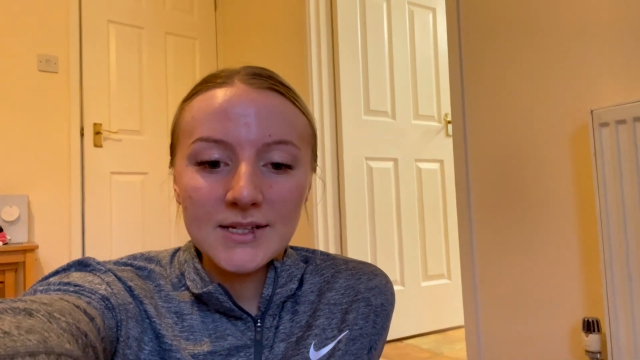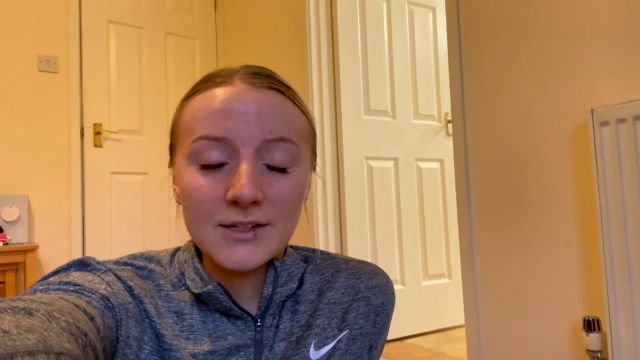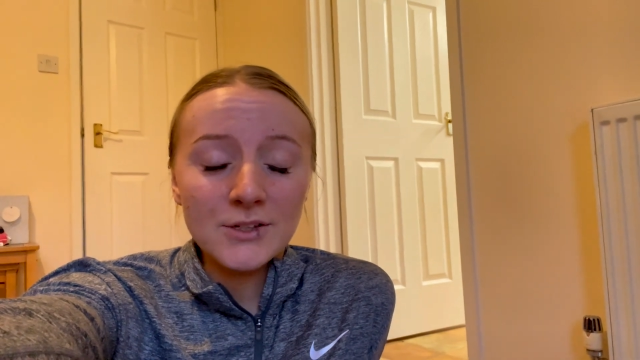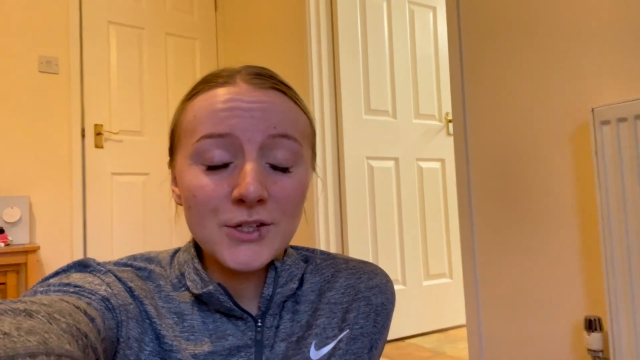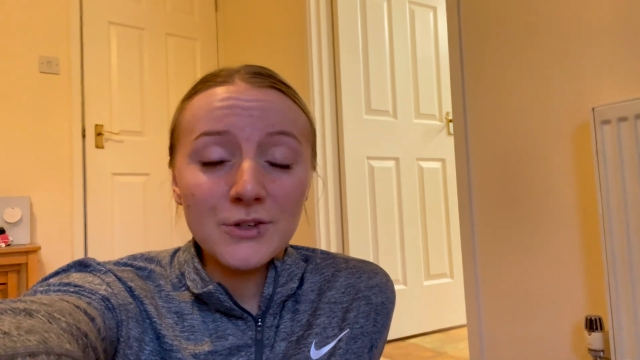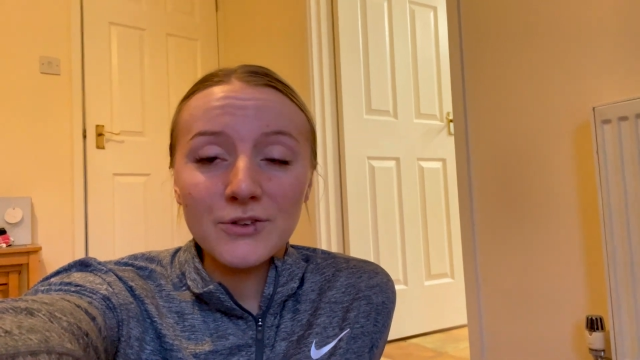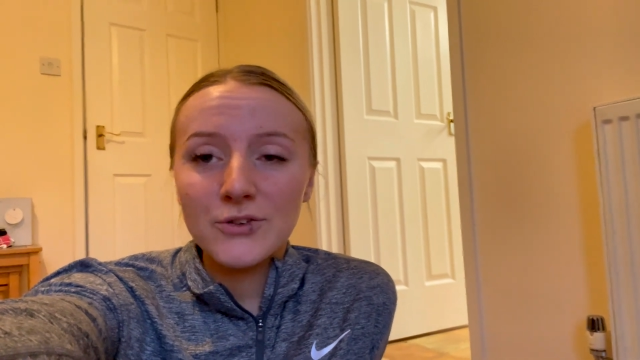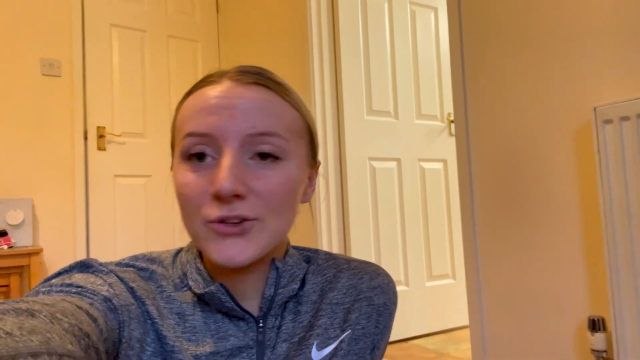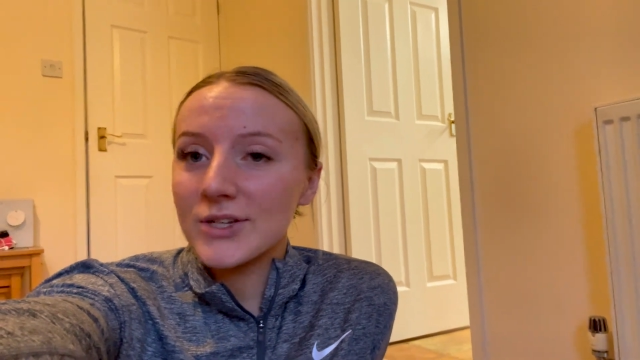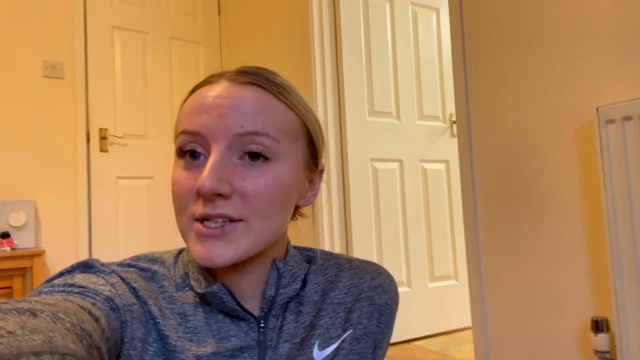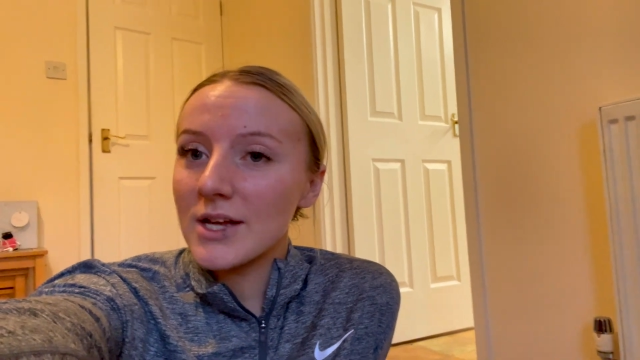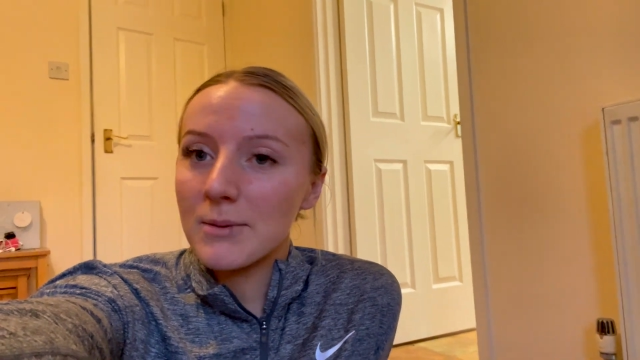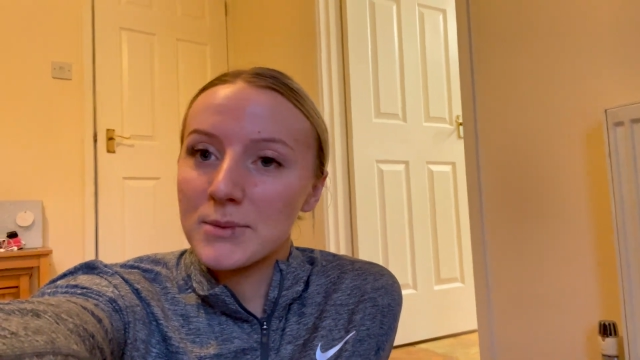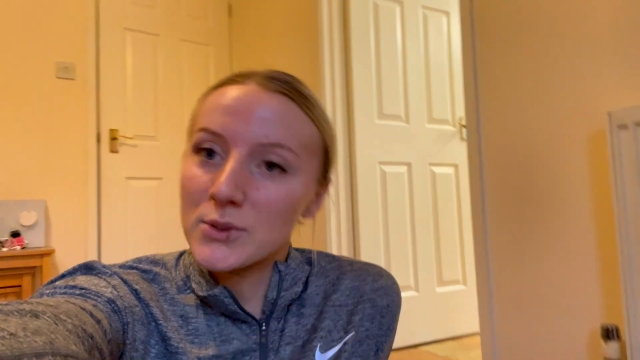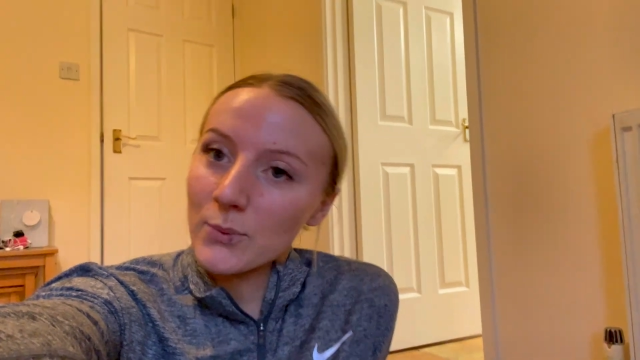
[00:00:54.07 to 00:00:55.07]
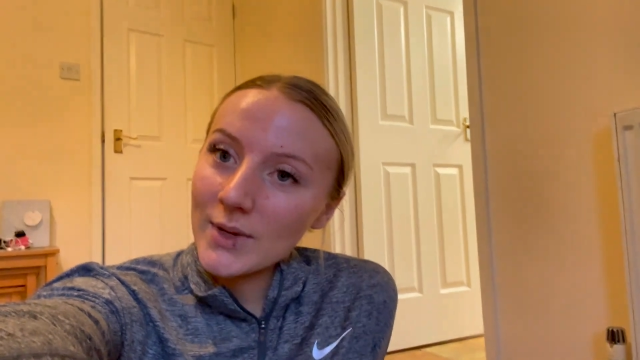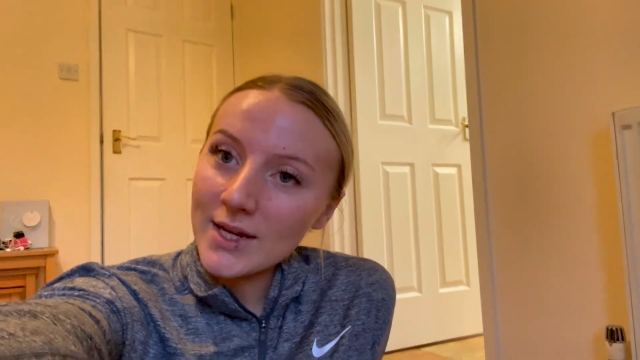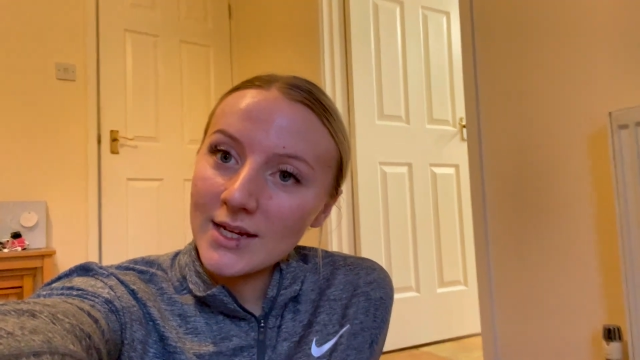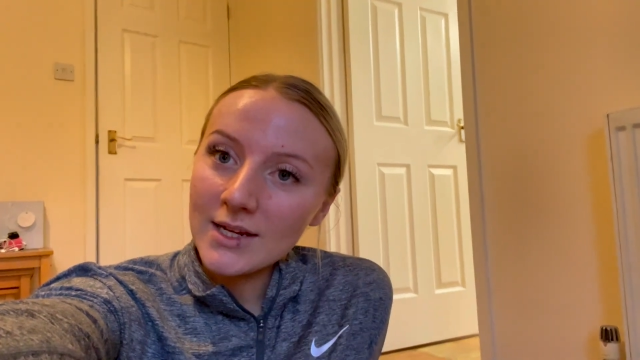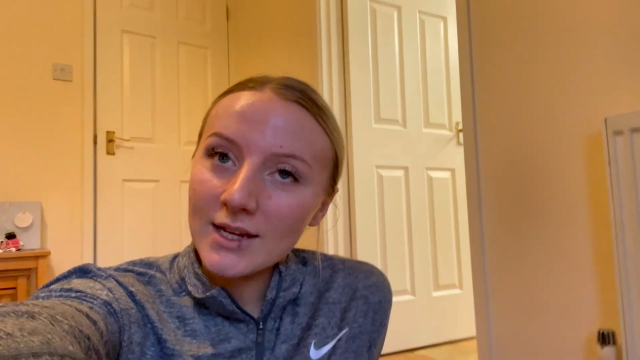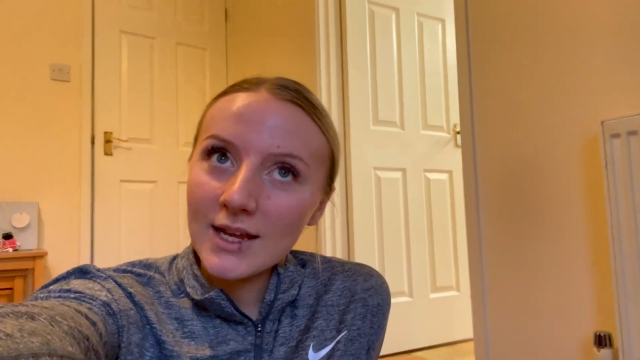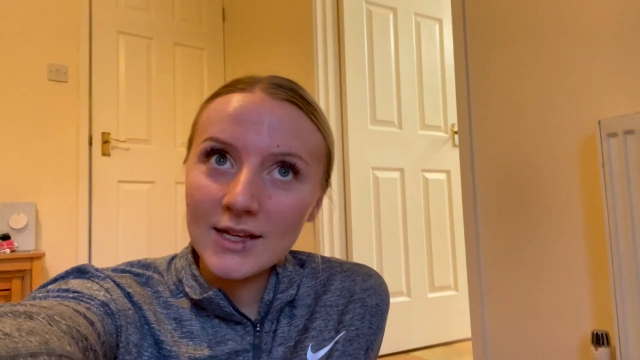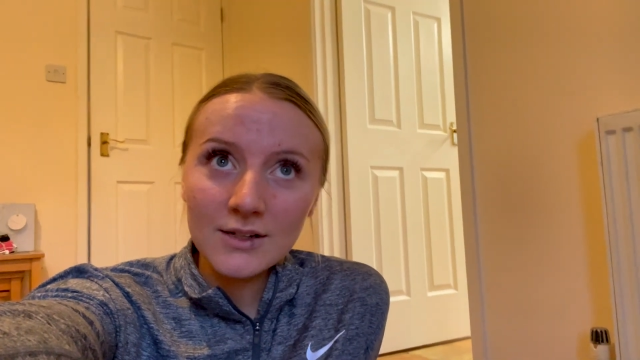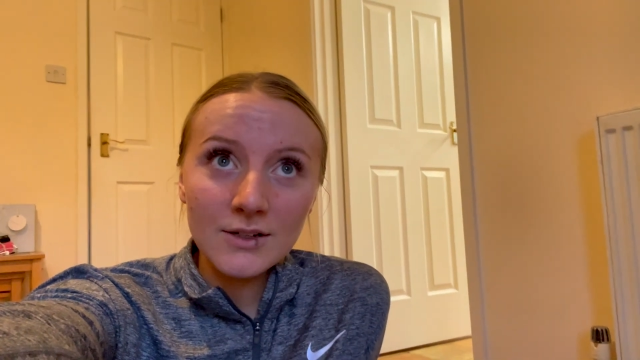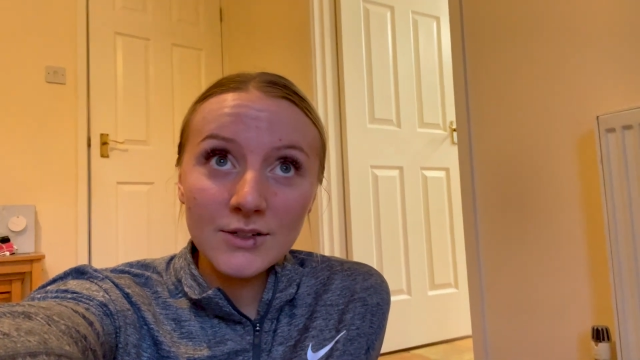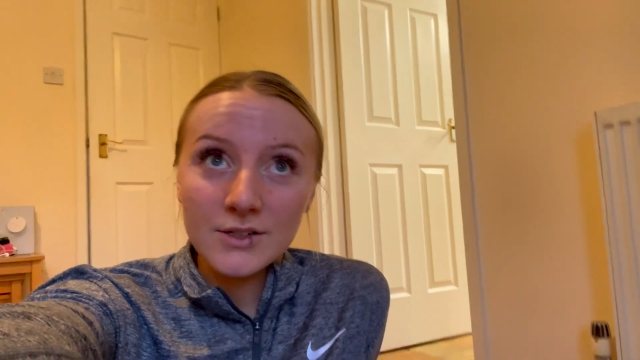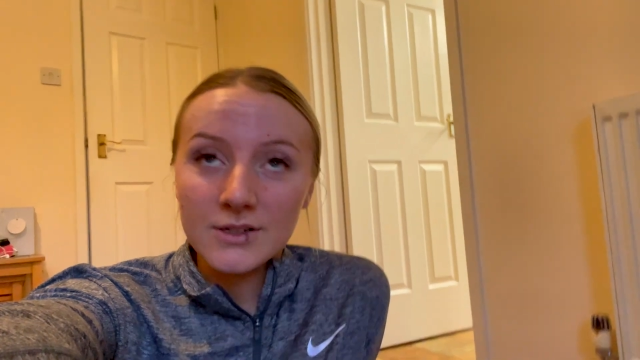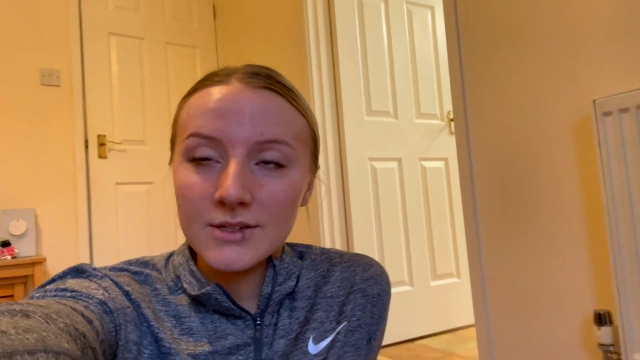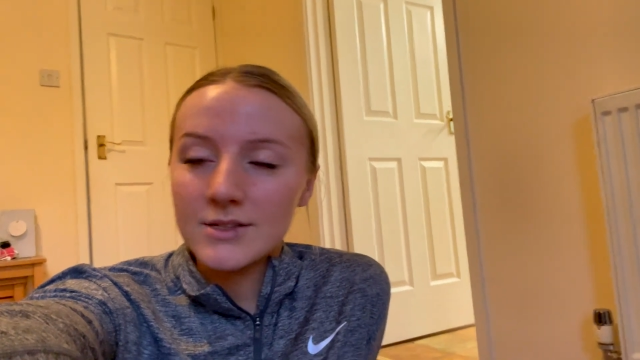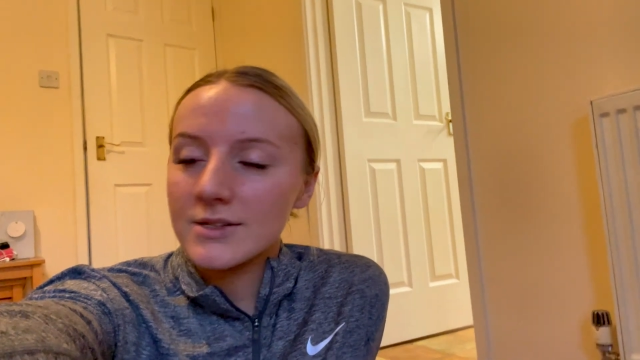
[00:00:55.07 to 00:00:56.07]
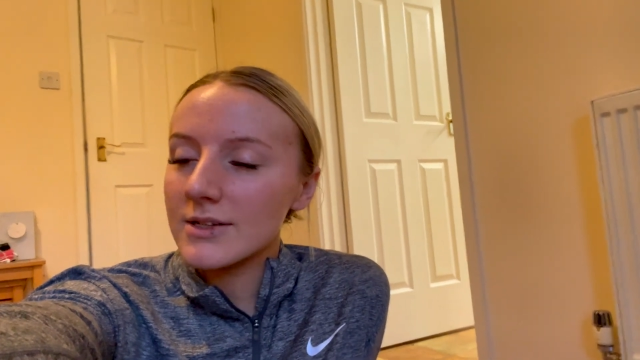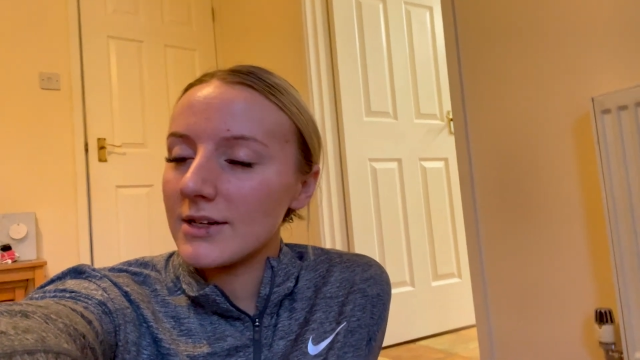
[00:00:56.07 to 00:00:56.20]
I do it 3 times a week, and I just